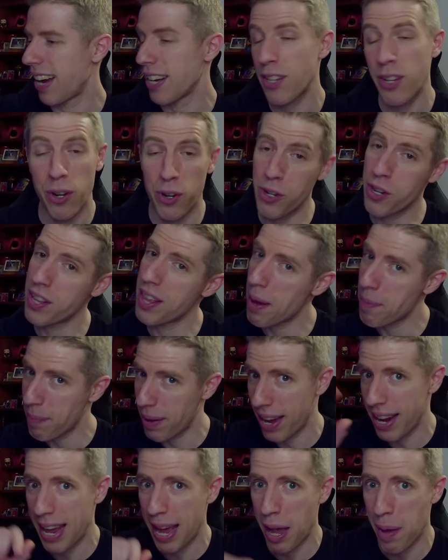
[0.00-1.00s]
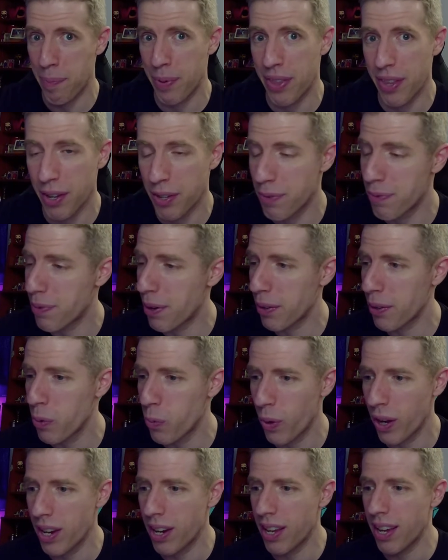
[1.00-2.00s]
I told you that might happen. Though.
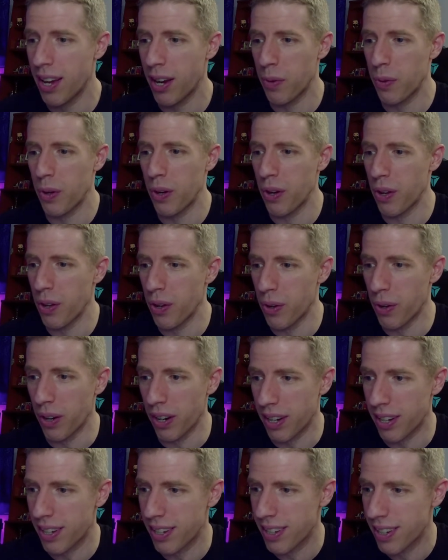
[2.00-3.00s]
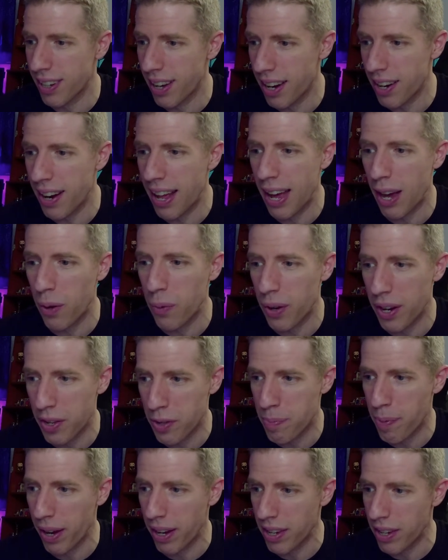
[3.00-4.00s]
Very windy here in New York. I don't know how it
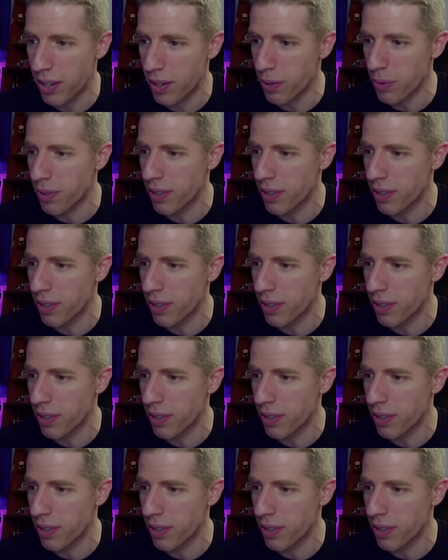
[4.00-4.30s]
is by you.